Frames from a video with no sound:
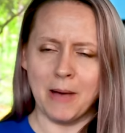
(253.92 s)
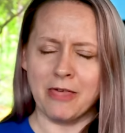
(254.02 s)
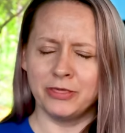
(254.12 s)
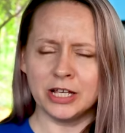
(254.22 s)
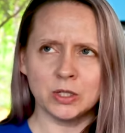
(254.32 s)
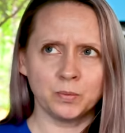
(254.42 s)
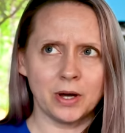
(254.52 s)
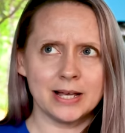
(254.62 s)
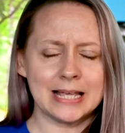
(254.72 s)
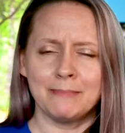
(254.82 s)
This
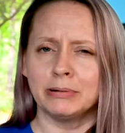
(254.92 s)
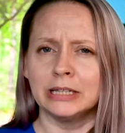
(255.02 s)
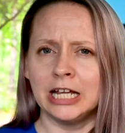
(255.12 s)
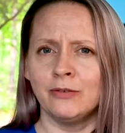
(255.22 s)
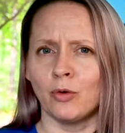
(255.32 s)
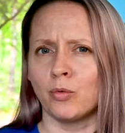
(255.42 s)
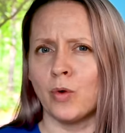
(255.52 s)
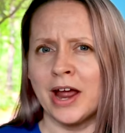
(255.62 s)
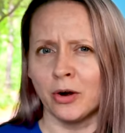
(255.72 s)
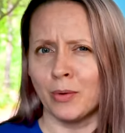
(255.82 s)
was, I believe,
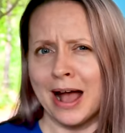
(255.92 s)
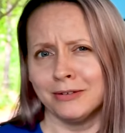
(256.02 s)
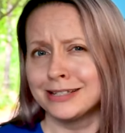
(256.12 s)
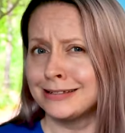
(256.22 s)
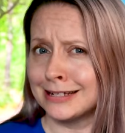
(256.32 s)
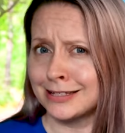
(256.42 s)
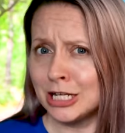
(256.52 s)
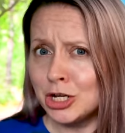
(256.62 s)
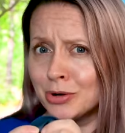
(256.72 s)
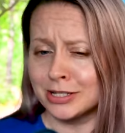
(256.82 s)
right around
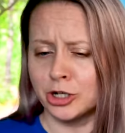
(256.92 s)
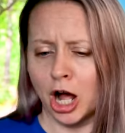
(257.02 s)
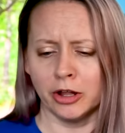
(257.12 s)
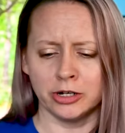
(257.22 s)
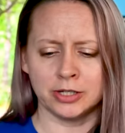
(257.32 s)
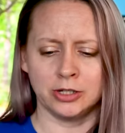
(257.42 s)
$60.